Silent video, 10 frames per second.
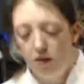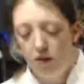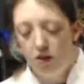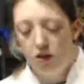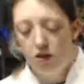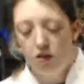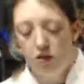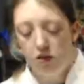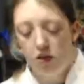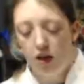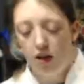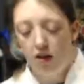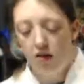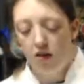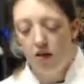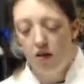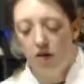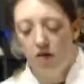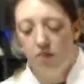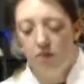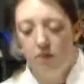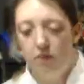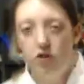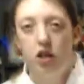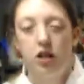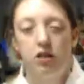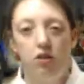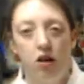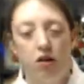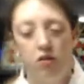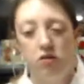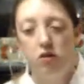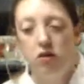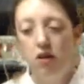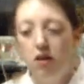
French toast and the chicken tacos.